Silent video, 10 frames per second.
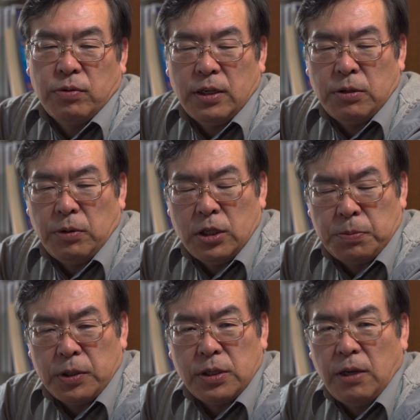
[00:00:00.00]
this:
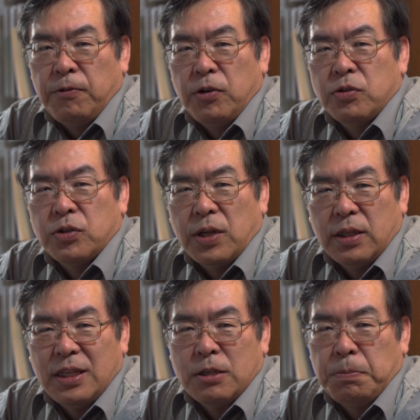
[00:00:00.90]
especially if you
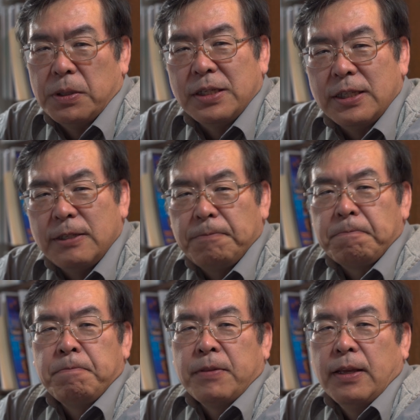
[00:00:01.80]
start this business,
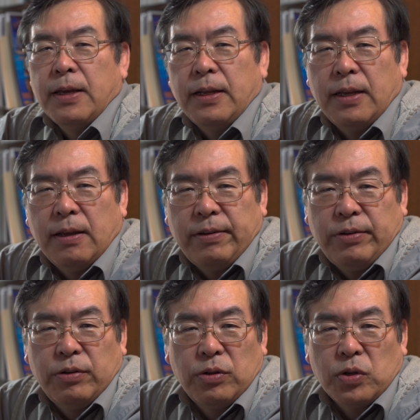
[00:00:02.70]
then
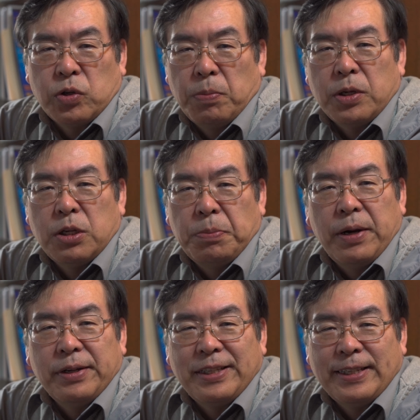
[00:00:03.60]
you don't know so much
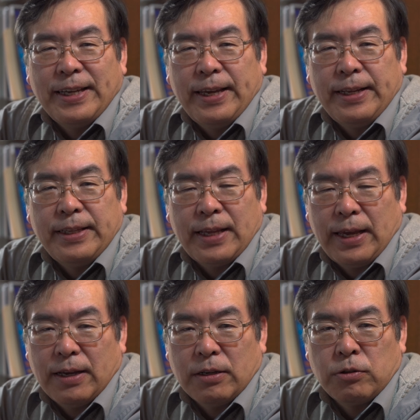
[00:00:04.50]
about
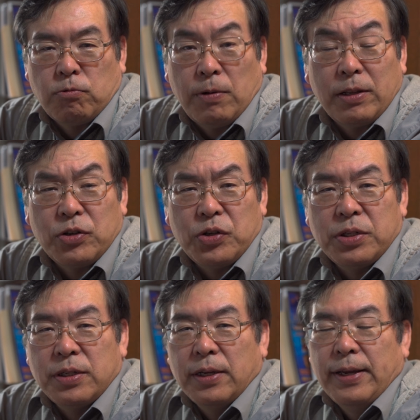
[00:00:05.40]
entire
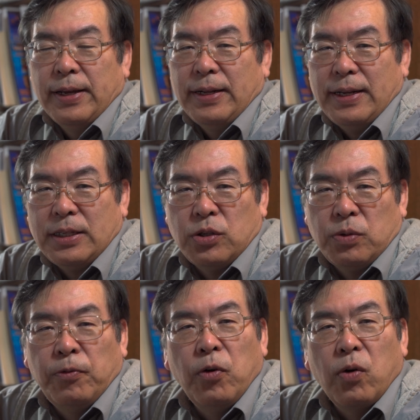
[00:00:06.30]
strategies. Let's
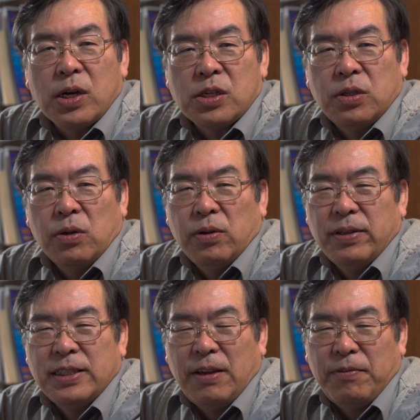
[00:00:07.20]
focus
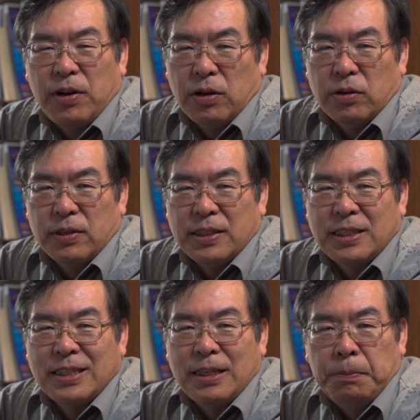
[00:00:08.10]
several
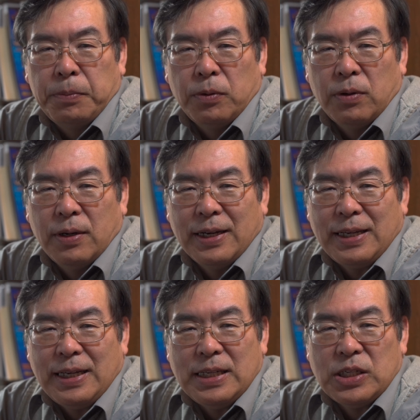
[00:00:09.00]
simple,
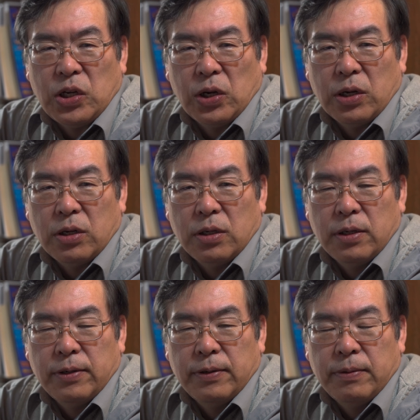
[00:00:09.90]
easier
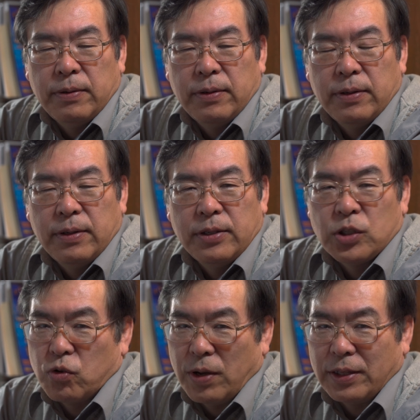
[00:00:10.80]

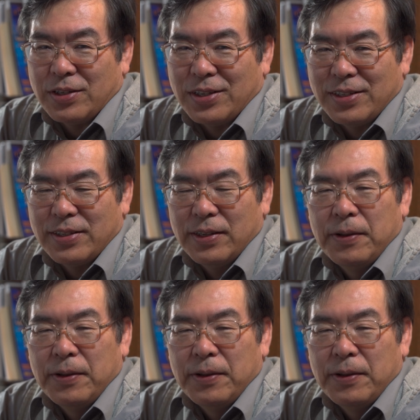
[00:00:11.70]
strategies.